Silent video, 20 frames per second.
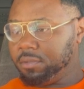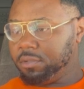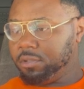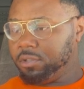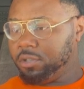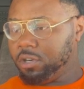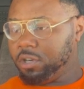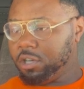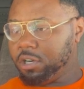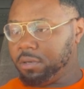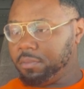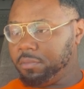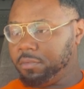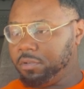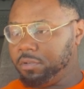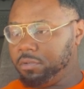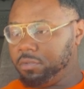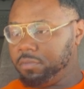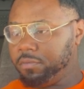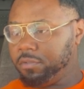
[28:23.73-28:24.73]
Yard
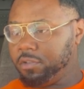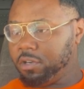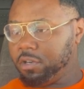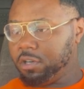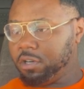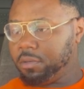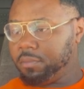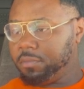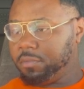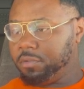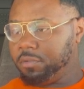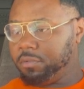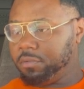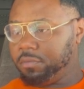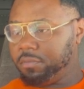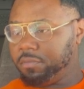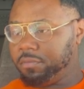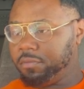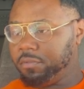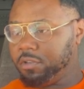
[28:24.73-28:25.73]
move, yard move,
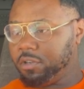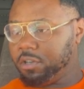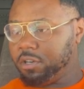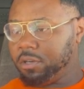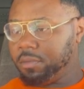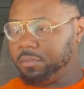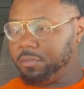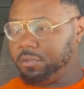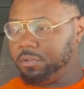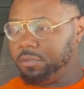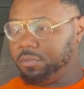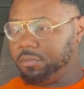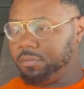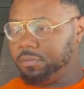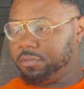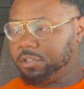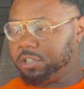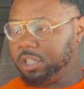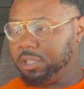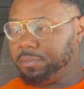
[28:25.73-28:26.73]
yard move.
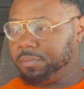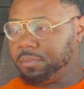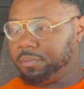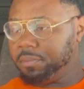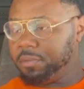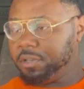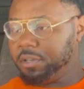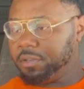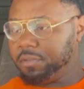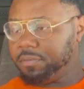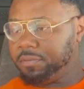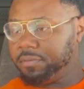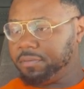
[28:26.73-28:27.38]
Sleeper berth.